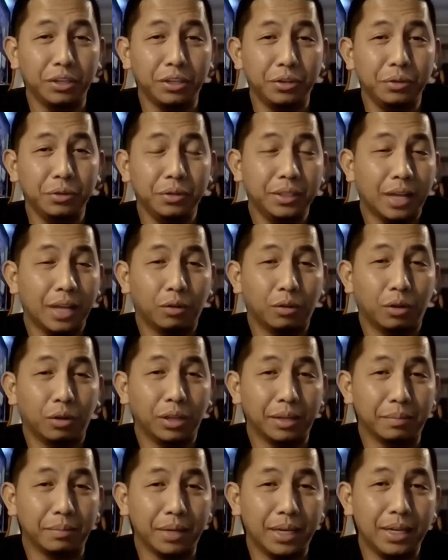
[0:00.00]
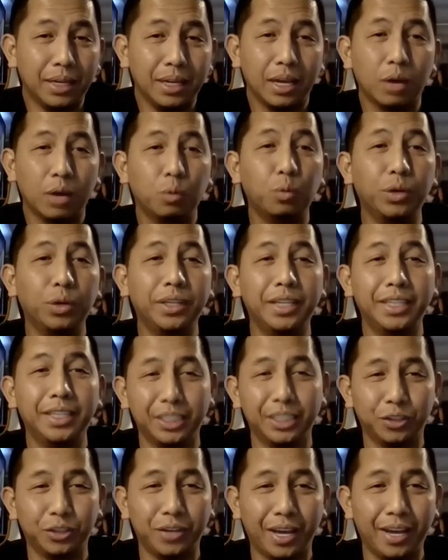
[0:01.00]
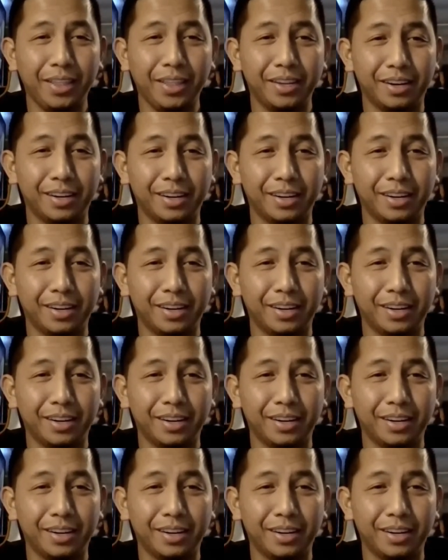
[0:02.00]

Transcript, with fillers: you and not only me we did it together